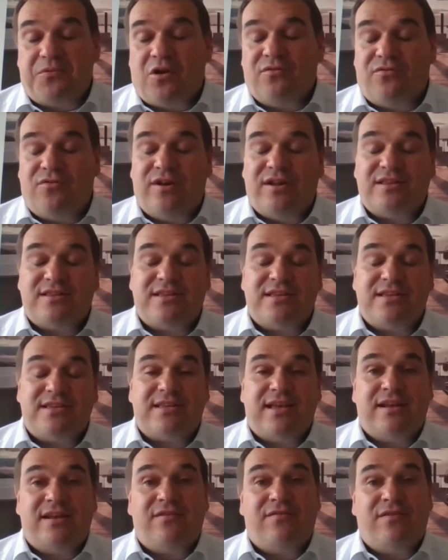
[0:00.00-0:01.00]

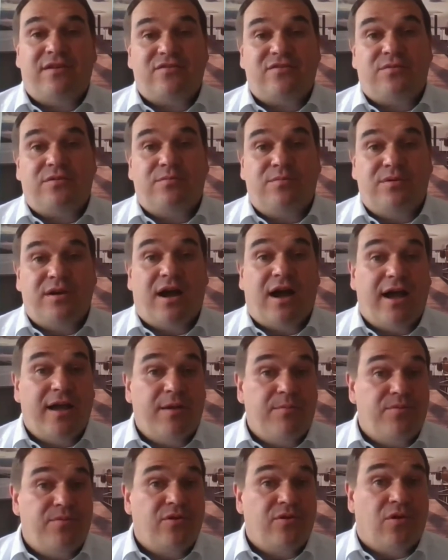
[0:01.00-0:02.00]
conferences and events will be
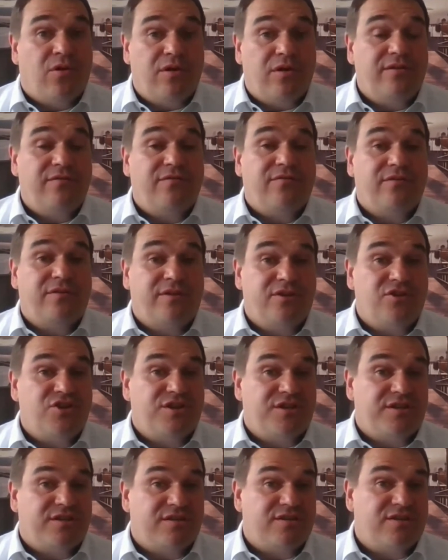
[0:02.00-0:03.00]
hybrid or even
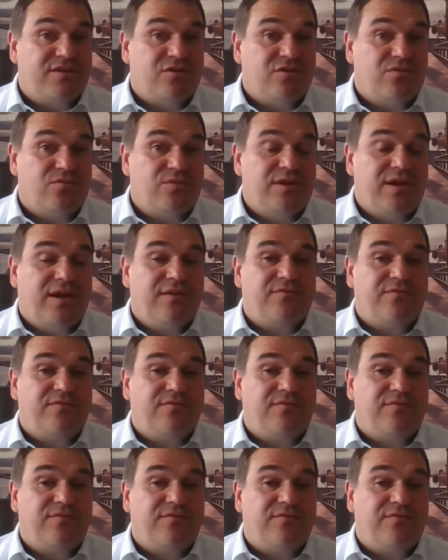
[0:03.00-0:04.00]
digital. So we have
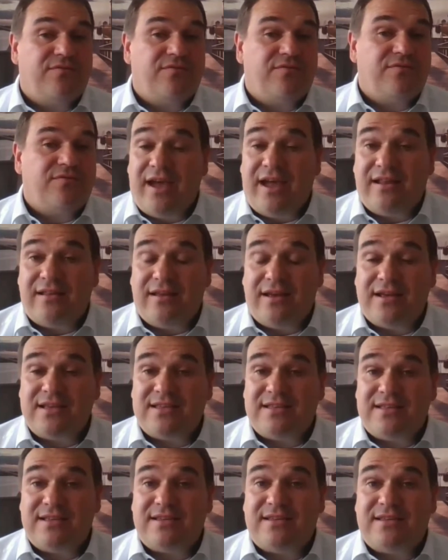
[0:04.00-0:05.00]
to cope with that
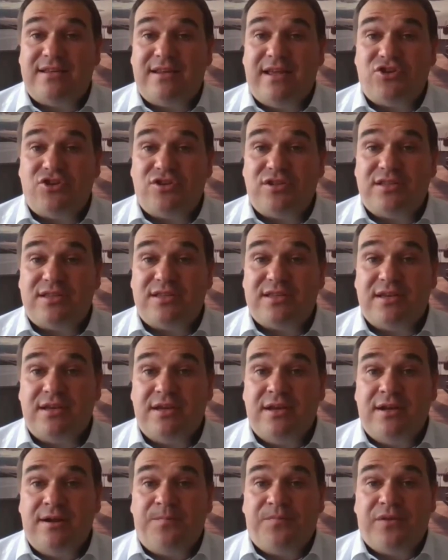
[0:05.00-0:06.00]
as destinations,
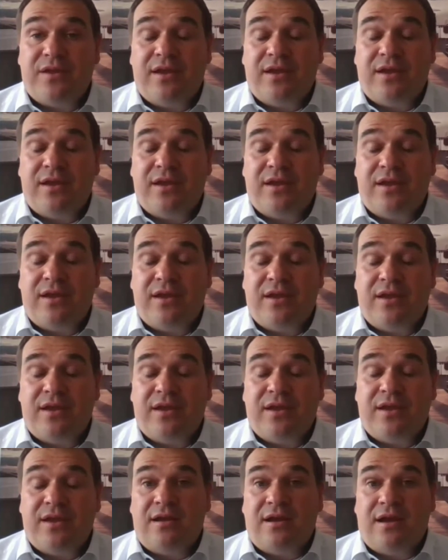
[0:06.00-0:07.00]

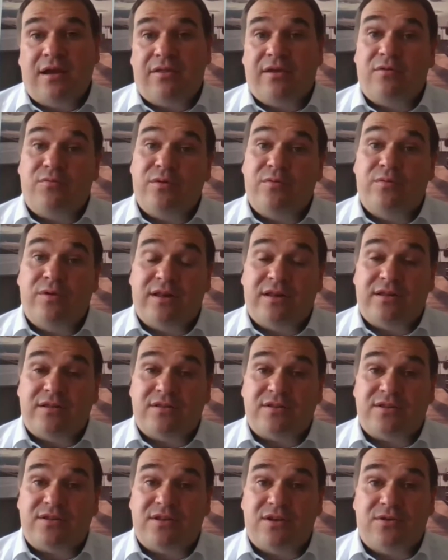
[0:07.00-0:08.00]
and I think we
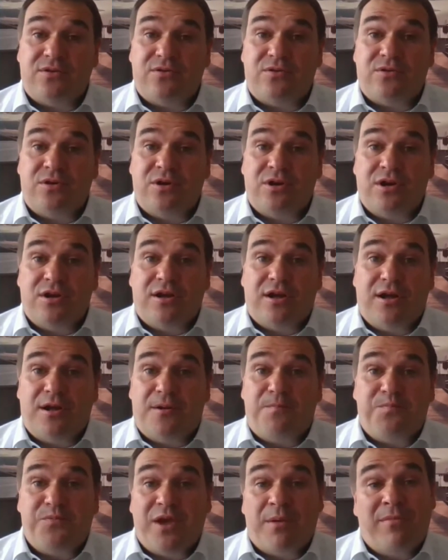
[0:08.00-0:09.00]
will. So
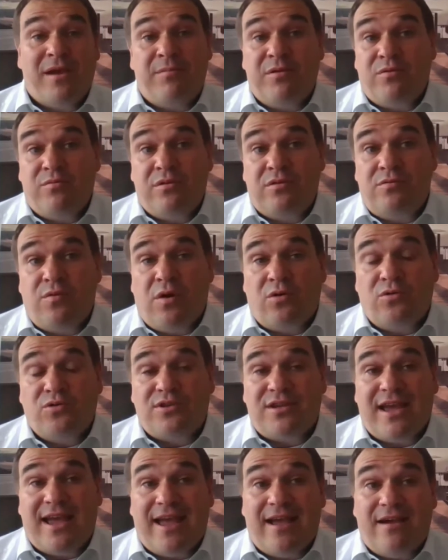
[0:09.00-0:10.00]
yeah, maybe we
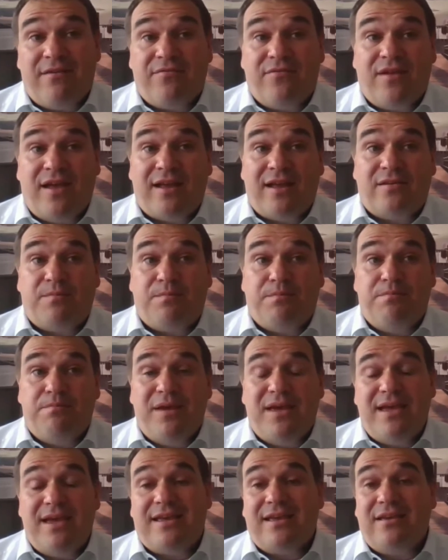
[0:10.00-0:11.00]
won't have that
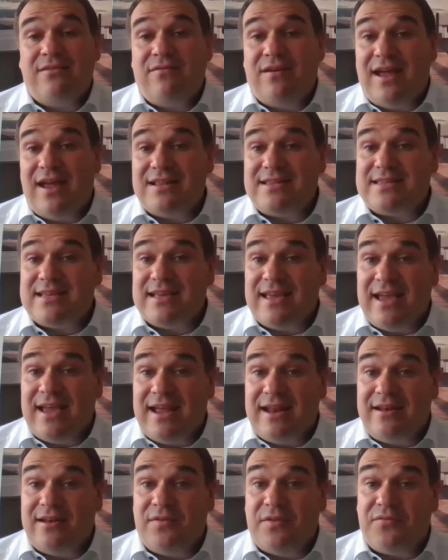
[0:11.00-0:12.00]
big events
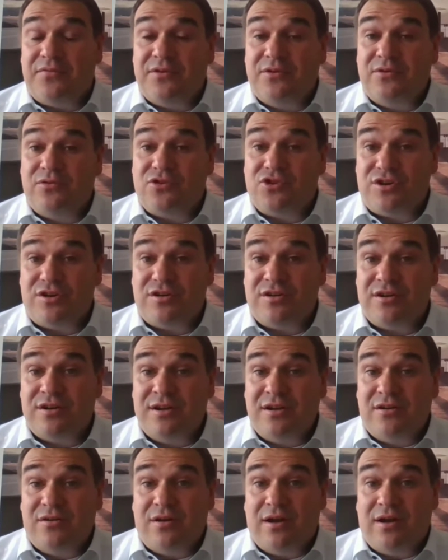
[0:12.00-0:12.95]
again in the future